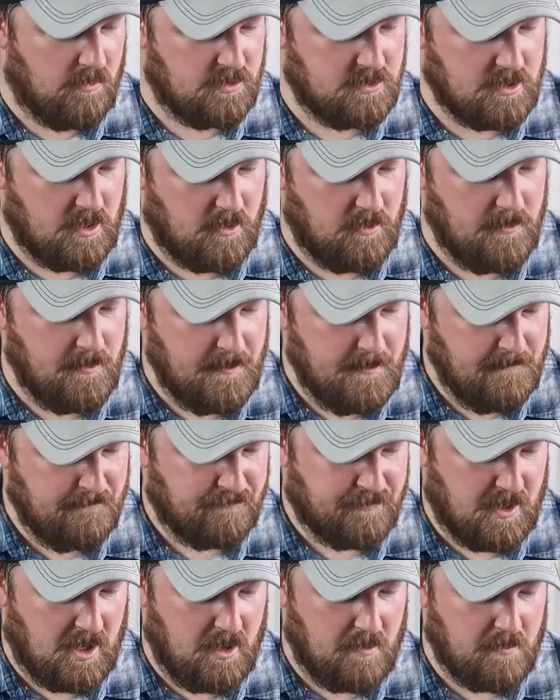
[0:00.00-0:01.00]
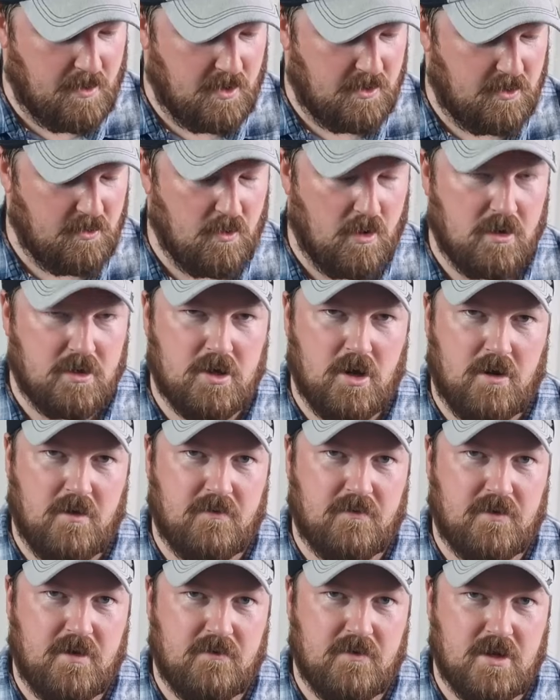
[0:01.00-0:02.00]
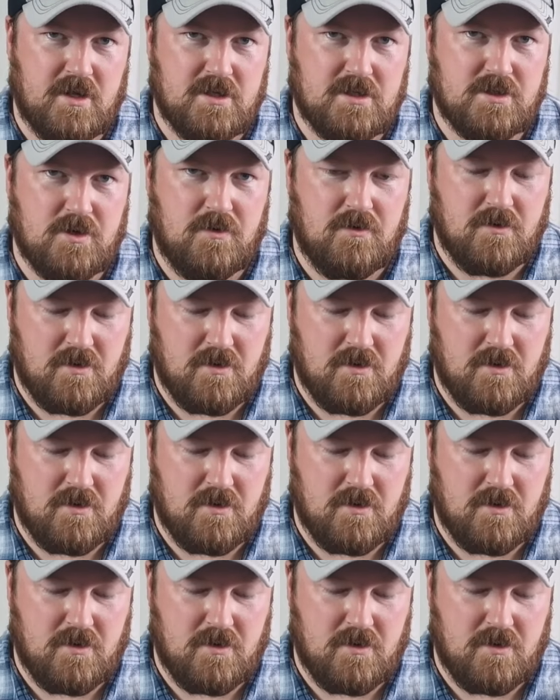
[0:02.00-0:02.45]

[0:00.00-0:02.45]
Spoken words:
So, I thought I'd kind of give it its own